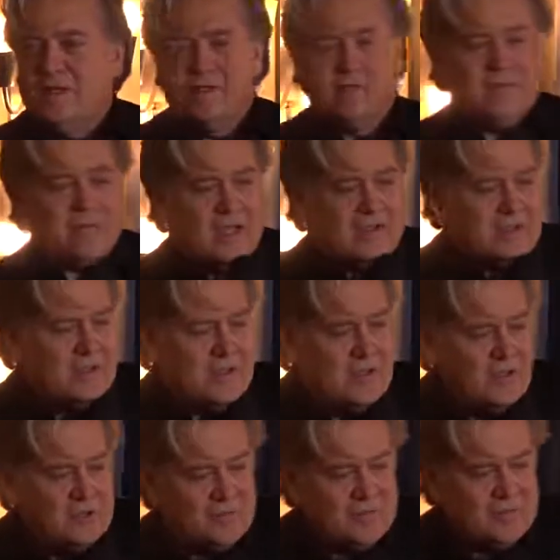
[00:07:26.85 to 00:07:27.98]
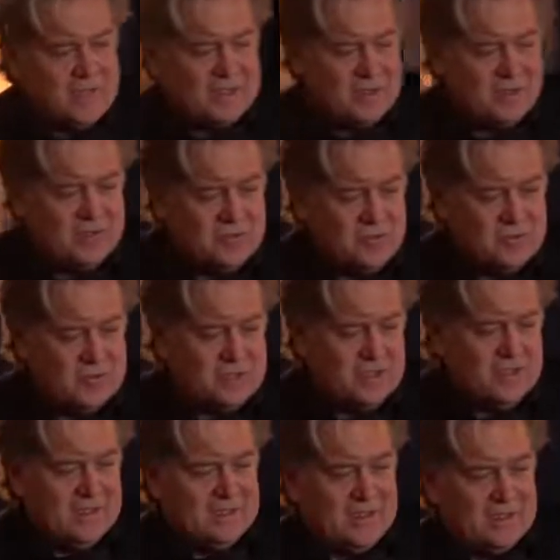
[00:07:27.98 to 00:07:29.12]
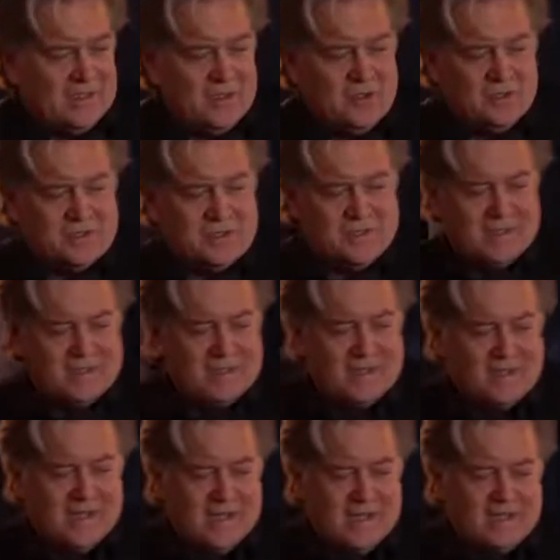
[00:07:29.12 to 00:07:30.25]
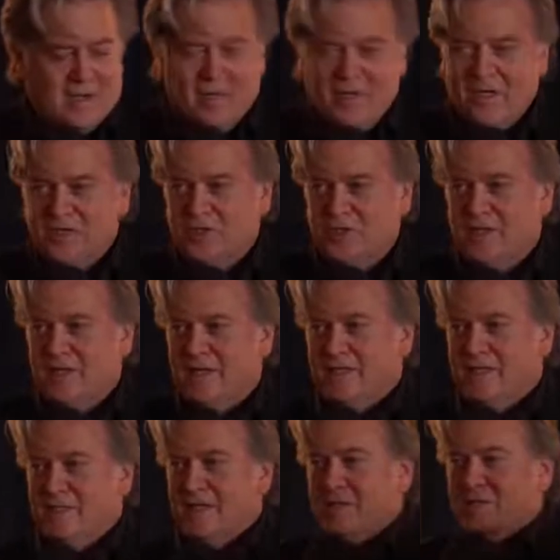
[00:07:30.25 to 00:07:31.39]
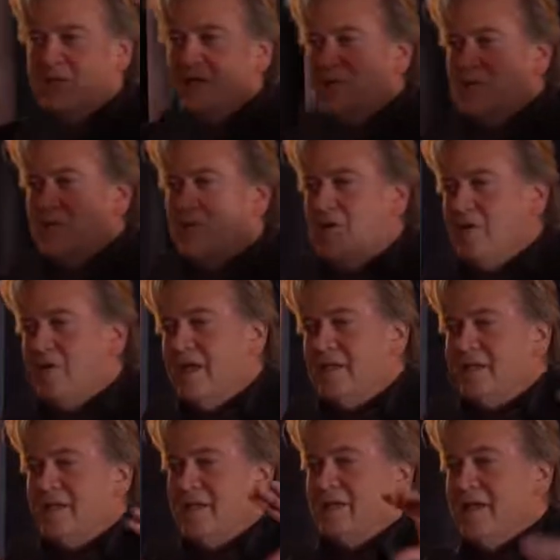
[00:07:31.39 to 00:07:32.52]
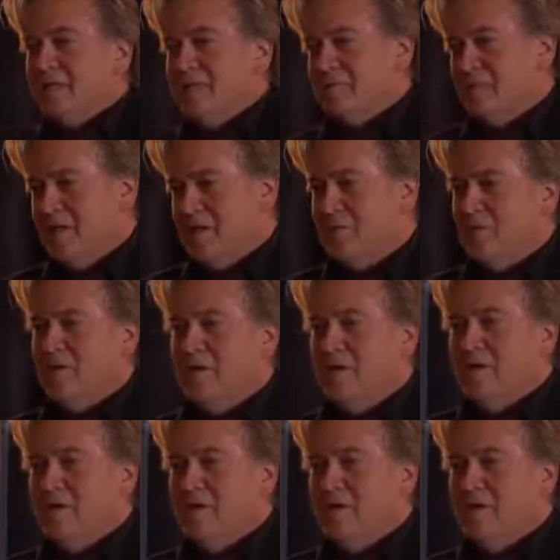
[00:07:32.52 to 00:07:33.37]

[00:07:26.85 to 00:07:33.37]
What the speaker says: They've got that huge, remember that huge thing they had coming out, jutting out, that convention hall? They had 10,000 people.